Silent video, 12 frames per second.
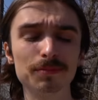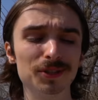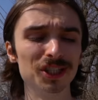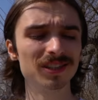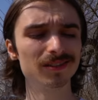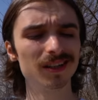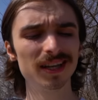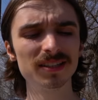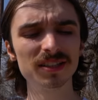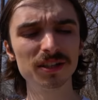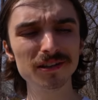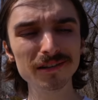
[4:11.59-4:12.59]
some chicken
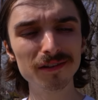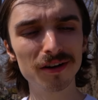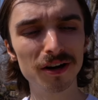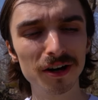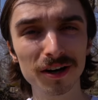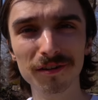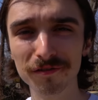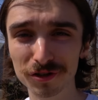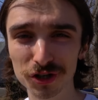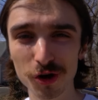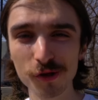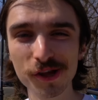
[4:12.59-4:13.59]
legs here. Uh,
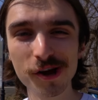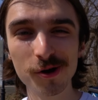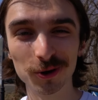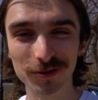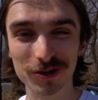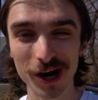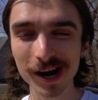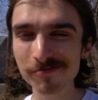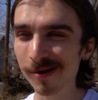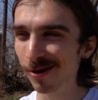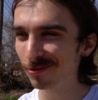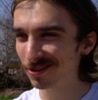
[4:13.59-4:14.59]
the old J
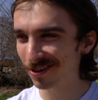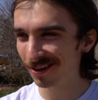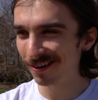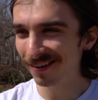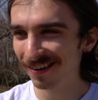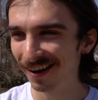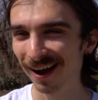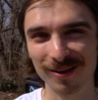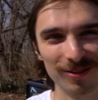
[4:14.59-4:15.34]
Bone Skirt. I